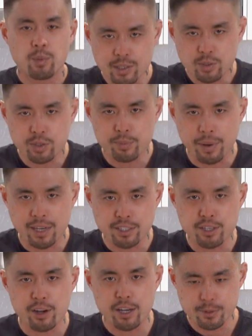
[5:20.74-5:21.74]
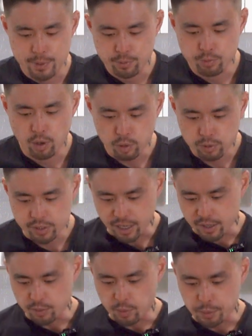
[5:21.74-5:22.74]
Once all your pasta dough has been rolled
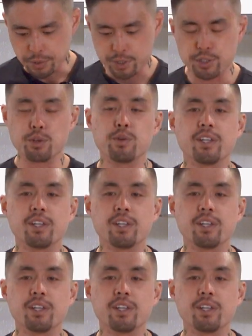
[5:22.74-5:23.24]
out, what we're going to do